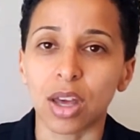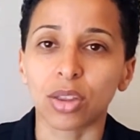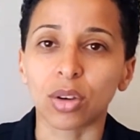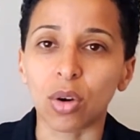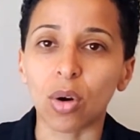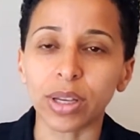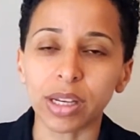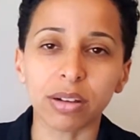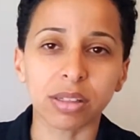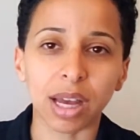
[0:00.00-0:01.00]
The goal
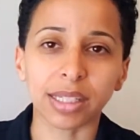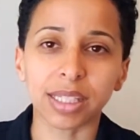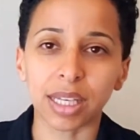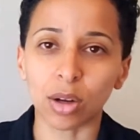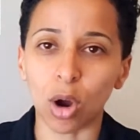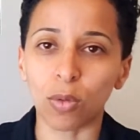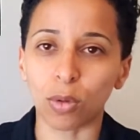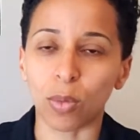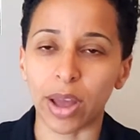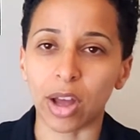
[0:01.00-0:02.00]
here is not to get
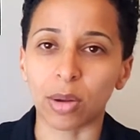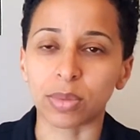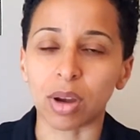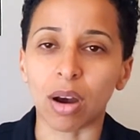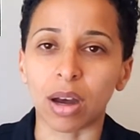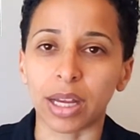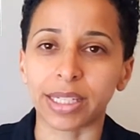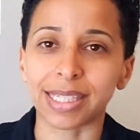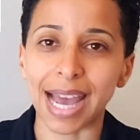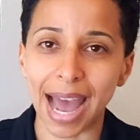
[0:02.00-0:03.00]
overwhelmed
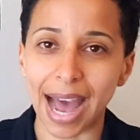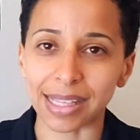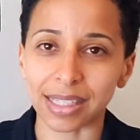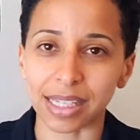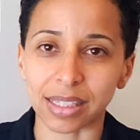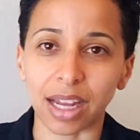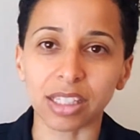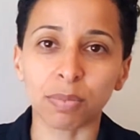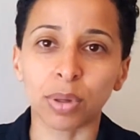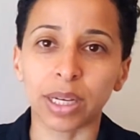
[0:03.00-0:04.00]
on tasks. It's not
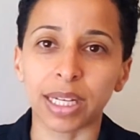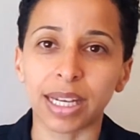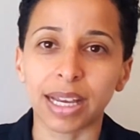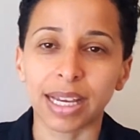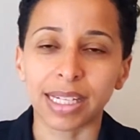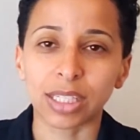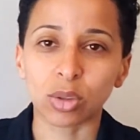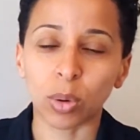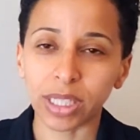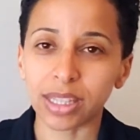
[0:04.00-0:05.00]
to put
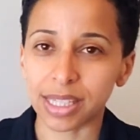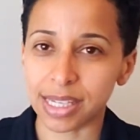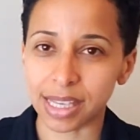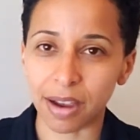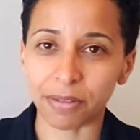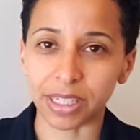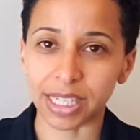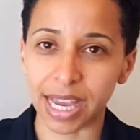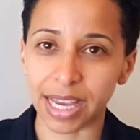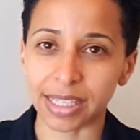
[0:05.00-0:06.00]
20 things every
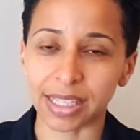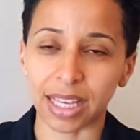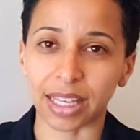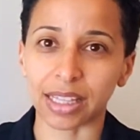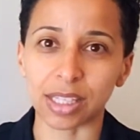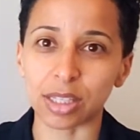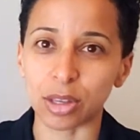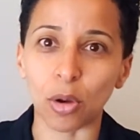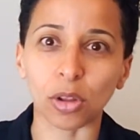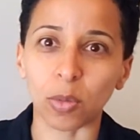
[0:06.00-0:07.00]
day saying like, this is
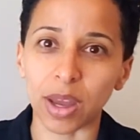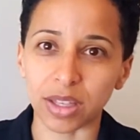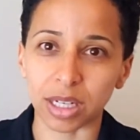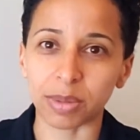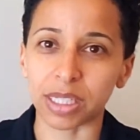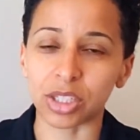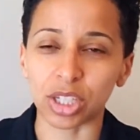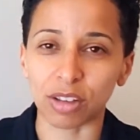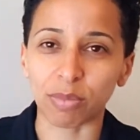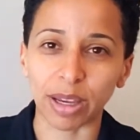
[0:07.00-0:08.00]
the only way that I'm going to
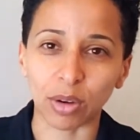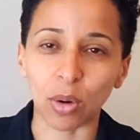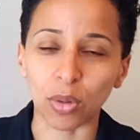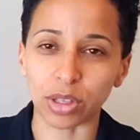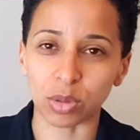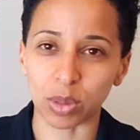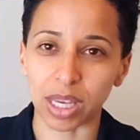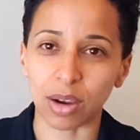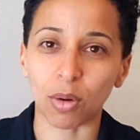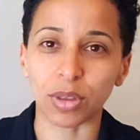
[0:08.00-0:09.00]
achieve my goal this
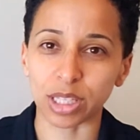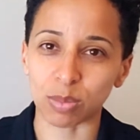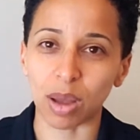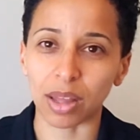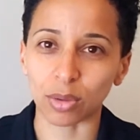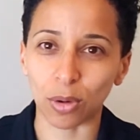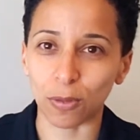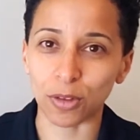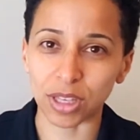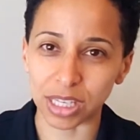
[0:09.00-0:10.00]
week or this month or
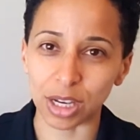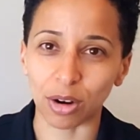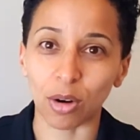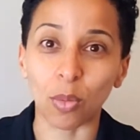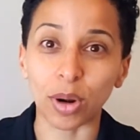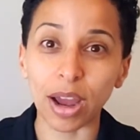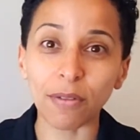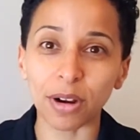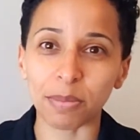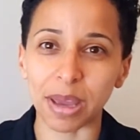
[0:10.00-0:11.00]
for the year or
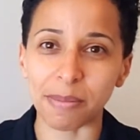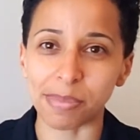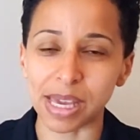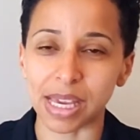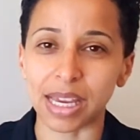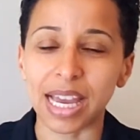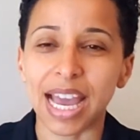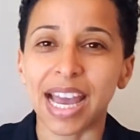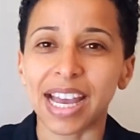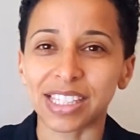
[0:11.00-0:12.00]
whatever it may be.
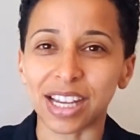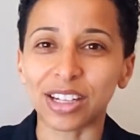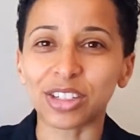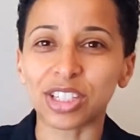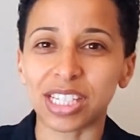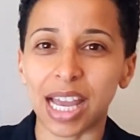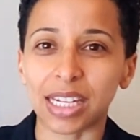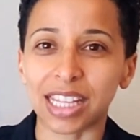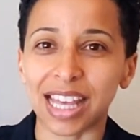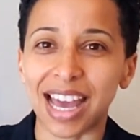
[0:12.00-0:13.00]
It's
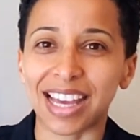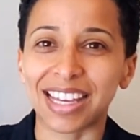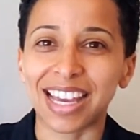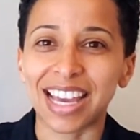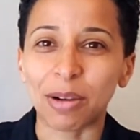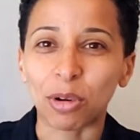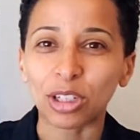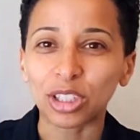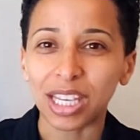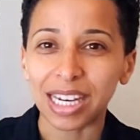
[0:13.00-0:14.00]
understanding that we're
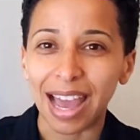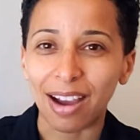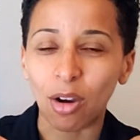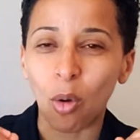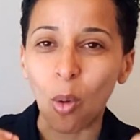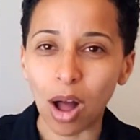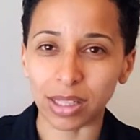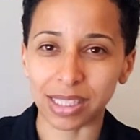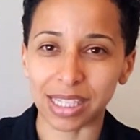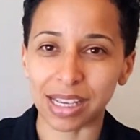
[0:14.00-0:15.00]
looking at
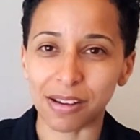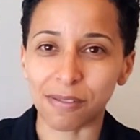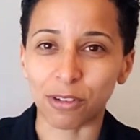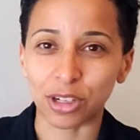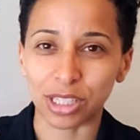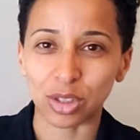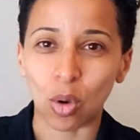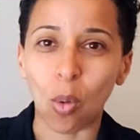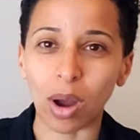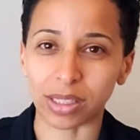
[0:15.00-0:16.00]
quality versus
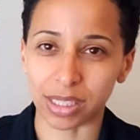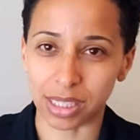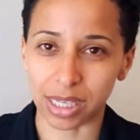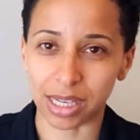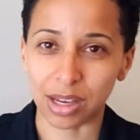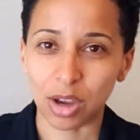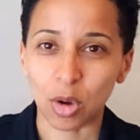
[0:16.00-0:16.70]
quantity.